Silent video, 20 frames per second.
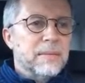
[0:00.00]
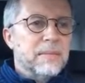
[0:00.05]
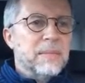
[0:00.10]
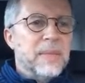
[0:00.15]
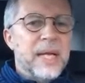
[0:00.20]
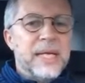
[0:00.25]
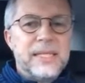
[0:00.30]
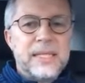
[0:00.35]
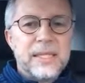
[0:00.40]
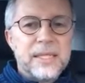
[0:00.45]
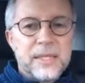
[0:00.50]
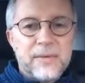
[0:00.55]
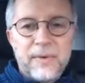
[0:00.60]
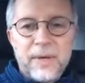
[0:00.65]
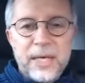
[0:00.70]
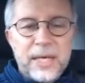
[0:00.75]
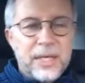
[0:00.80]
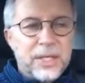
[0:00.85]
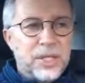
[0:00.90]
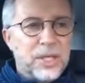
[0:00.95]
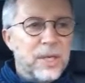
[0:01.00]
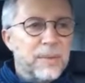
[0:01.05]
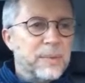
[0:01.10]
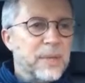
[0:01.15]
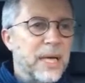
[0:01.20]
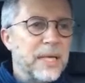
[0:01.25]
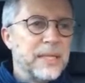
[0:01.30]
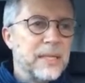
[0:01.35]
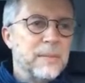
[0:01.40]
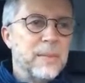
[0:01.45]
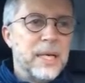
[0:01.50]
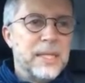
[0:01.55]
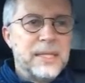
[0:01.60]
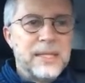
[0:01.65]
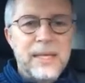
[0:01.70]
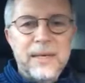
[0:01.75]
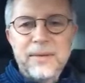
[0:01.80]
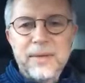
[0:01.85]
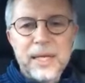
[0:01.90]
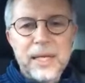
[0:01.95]
lessons of leadership, cutting my
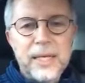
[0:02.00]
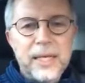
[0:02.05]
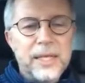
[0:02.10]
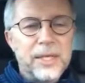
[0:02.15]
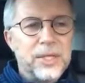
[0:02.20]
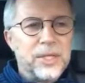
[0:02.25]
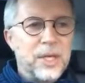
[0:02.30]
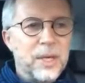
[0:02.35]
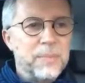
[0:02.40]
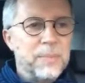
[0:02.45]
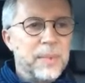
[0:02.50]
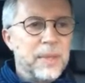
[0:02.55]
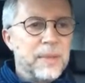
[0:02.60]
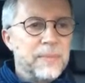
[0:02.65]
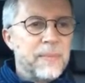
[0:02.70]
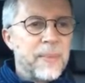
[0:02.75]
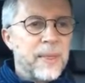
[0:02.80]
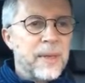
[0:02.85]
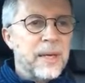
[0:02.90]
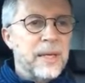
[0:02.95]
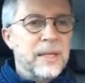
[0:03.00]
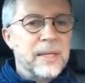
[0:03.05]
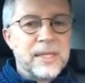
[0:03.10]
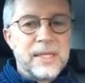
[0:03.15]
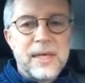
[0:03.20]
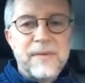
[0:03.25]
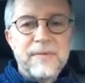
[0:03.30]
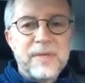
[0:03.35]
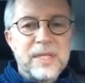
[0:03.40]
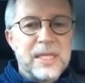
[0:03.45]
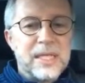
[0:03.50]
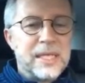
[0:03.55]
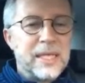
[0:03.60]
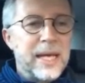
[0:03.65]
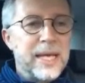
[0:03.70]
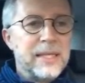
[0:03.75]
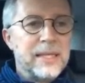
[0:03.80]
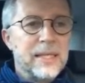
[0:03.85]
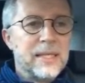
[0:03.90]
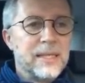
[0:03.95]
teeth in leadership in the 70s and
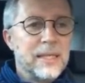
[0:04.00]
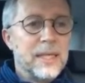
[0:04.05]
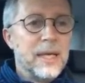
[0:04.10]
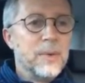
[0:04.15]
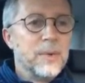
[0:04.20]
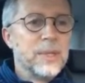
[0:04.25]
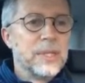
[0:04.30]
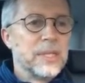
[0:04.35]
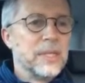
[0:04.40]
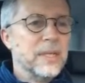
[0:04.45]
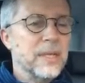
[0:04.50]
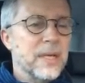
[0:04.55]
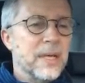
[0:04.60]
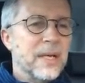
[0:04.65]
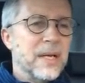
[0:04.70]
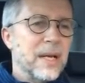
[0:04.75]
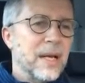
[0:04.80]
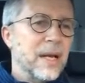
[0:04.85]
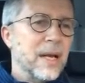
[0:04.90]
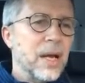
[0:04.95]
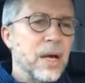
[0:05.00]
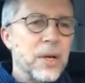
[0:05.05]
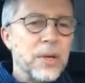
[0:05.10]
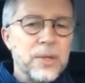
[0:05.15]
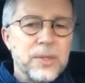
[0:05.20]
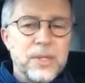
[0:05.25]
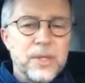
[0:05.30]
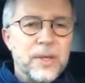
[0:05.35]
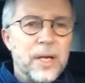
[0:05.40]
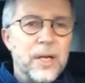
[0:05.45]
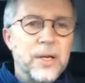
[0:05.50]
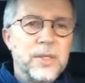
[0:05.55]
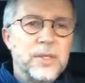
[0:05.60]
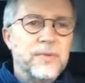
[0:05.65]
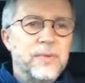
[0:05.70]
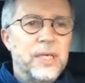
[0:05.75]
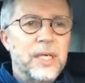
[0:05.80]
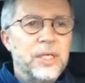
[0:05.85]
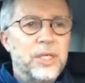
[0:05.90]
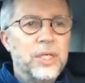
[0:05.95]
80s, and there was loads and loads
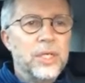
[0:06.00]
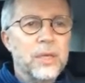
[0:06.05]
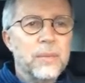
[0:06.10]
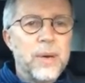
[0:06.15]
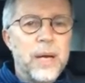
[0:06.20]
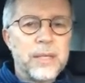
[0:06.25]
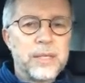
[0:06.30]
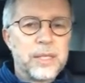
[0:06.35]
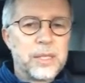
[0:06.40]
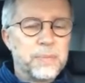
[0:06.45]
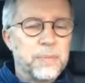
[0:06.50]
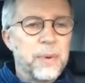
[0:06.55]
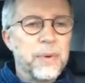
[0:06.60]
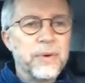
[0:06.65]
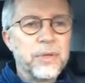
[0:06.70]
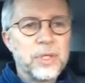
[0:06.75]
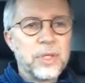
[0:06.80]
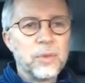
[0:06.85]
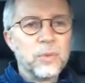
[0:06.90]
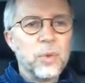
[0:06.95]
of teaching about spiritual